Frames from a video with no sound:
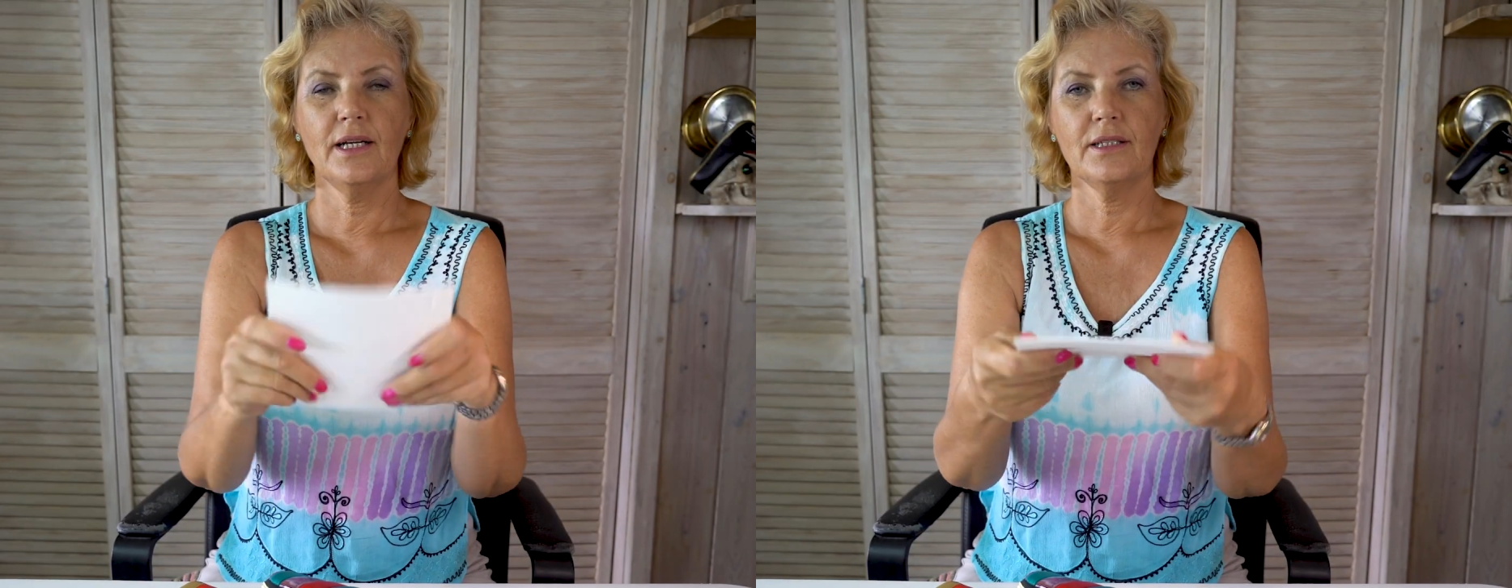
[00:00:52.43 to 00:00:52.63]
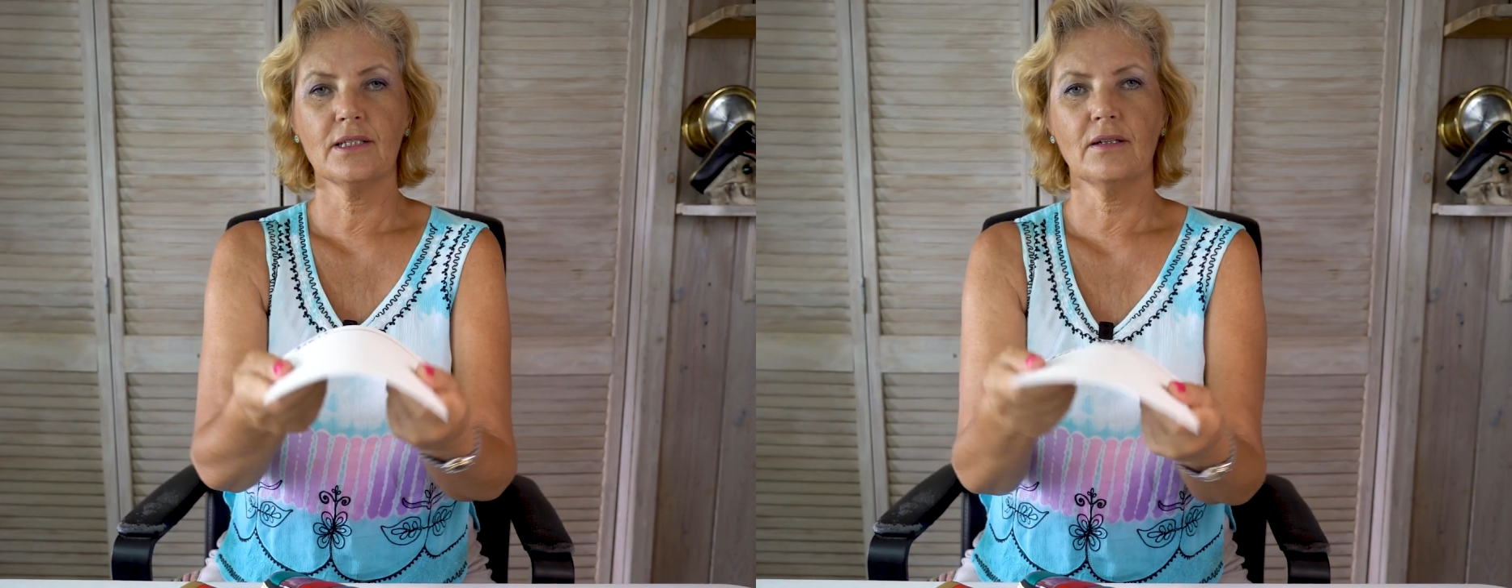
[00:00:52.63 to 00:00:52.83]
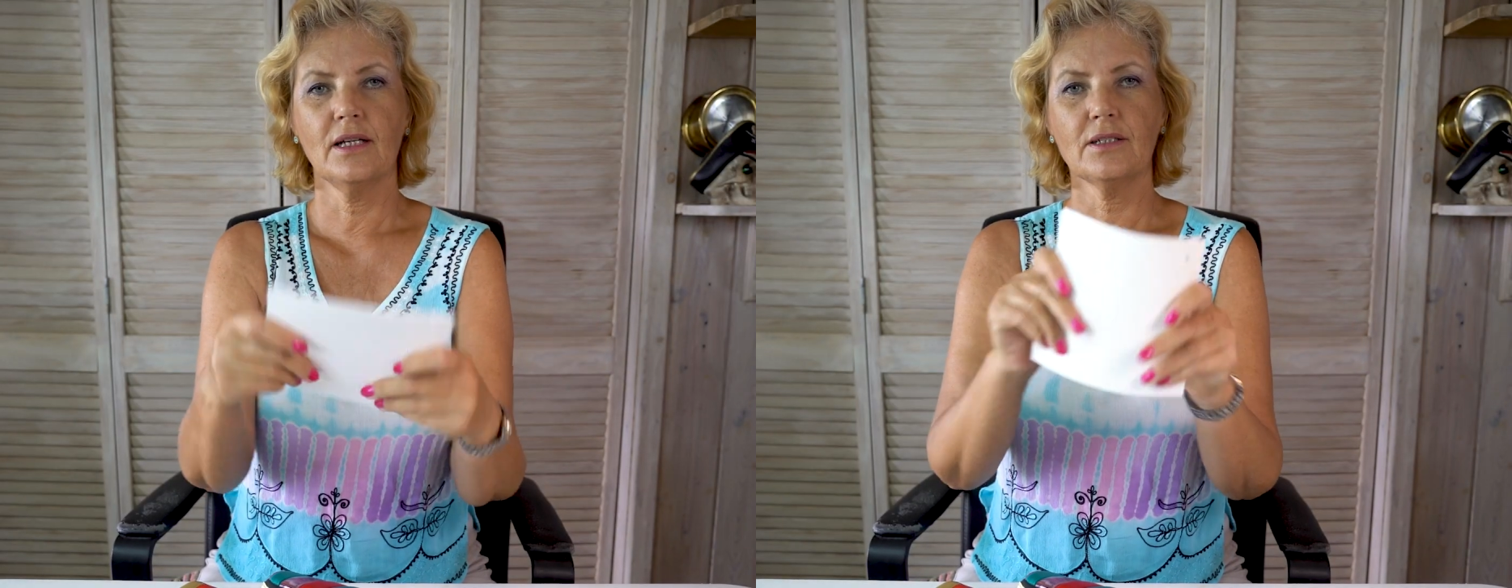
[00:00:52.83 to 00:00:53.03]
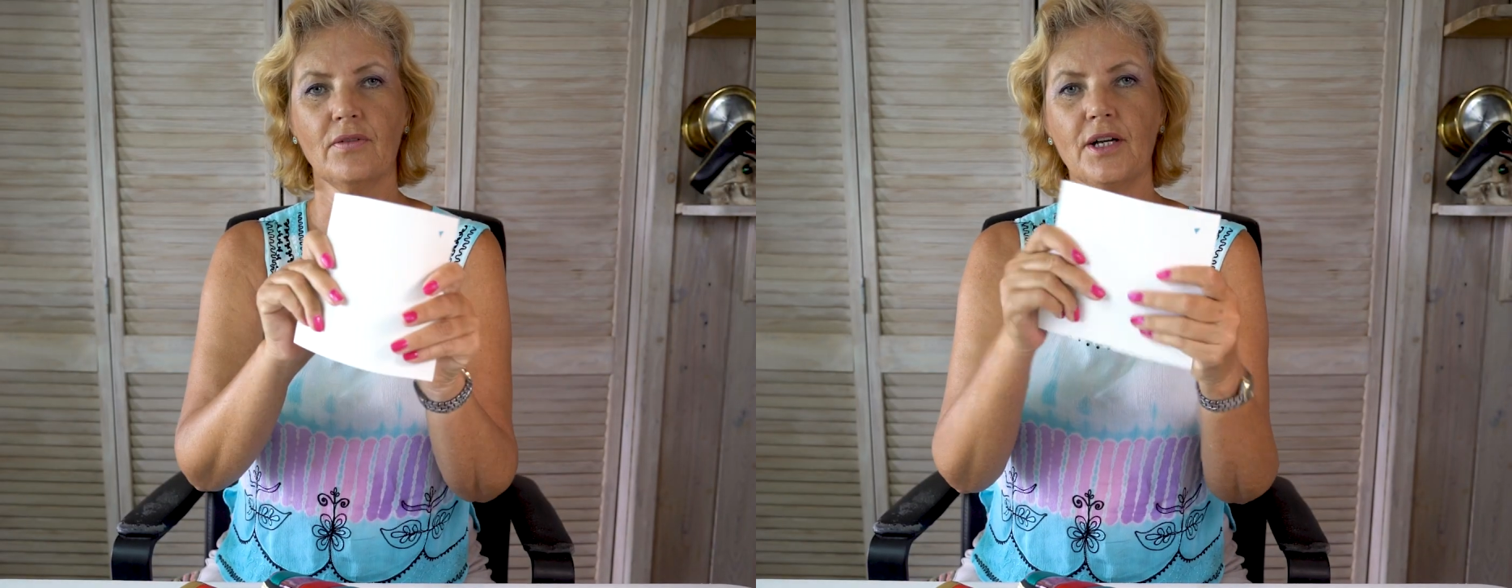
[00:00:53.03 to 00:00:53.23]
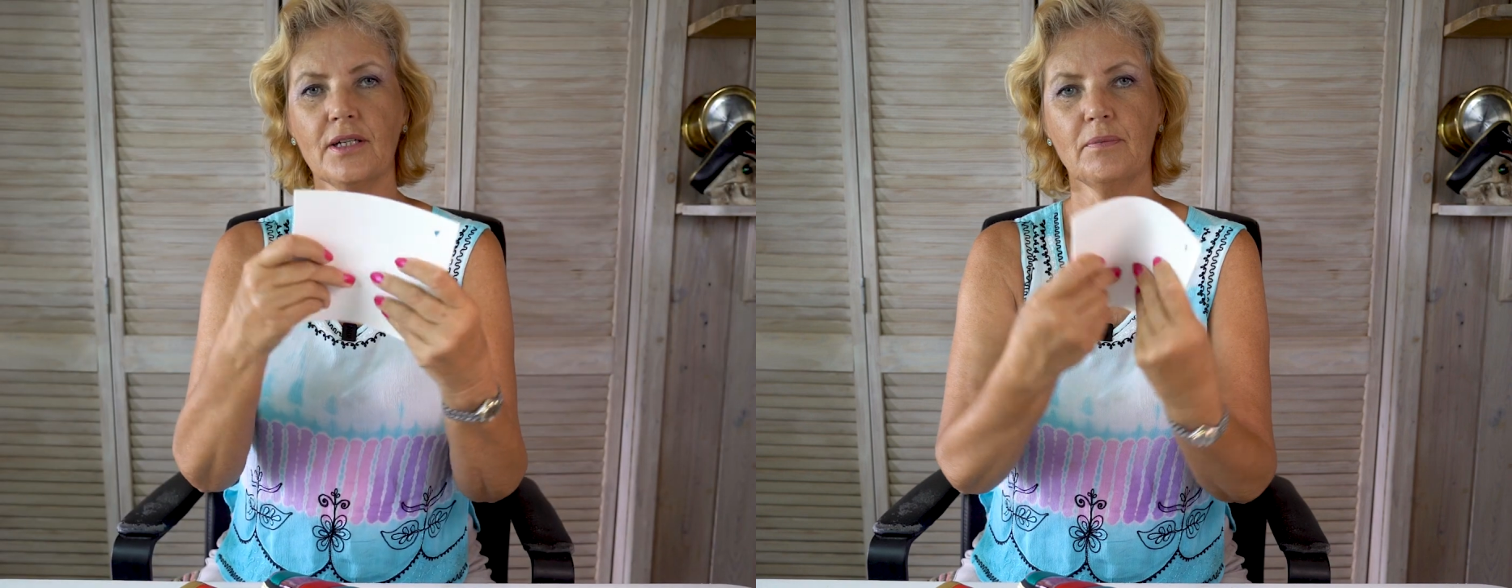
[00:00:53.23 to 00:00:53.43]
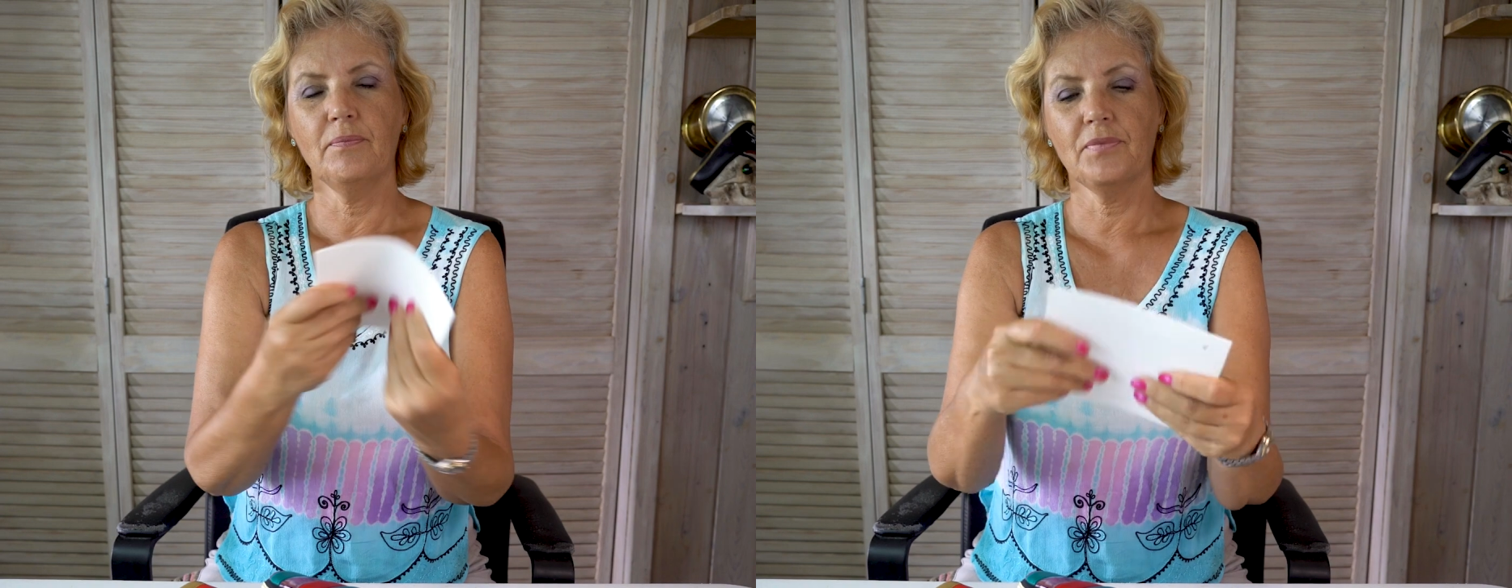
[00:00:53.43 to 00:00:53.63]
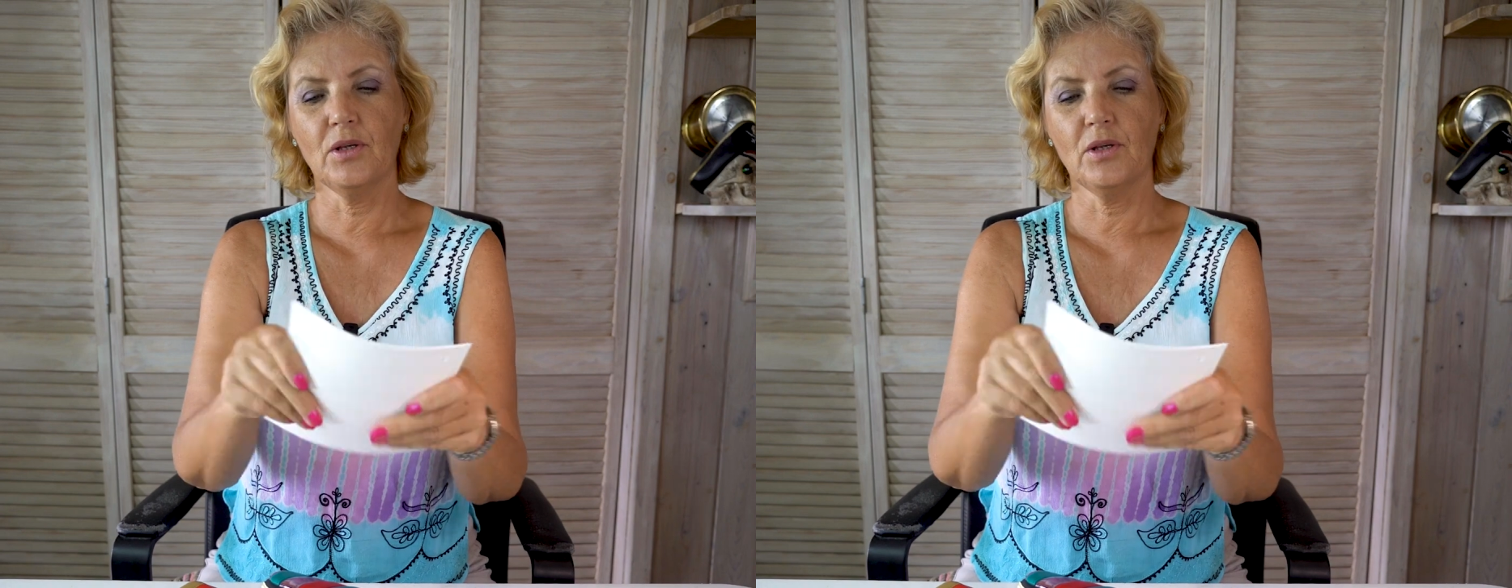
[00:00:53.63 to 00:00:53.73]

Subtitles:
it's very,